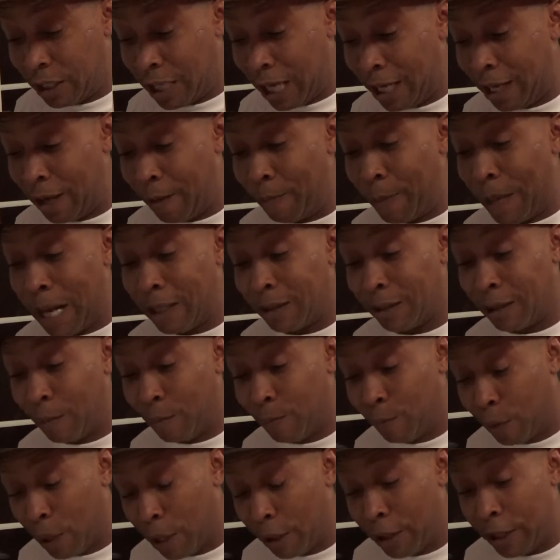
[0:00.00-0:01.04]
Think about the
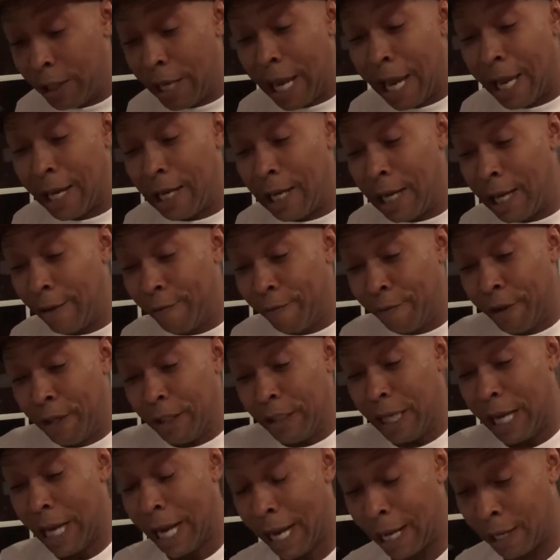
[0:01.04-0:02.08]
brother that left
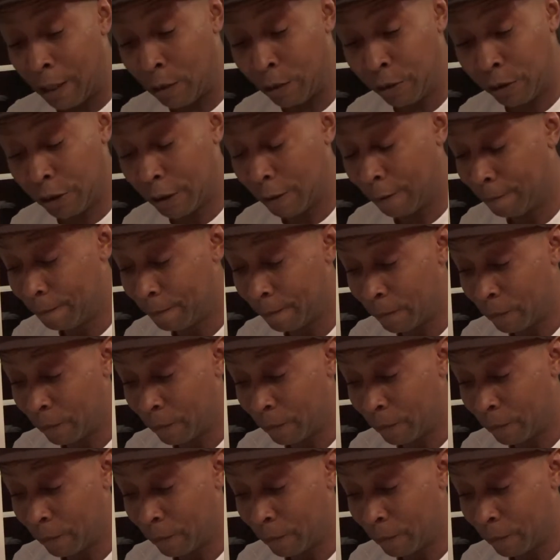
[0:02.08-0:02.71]
his house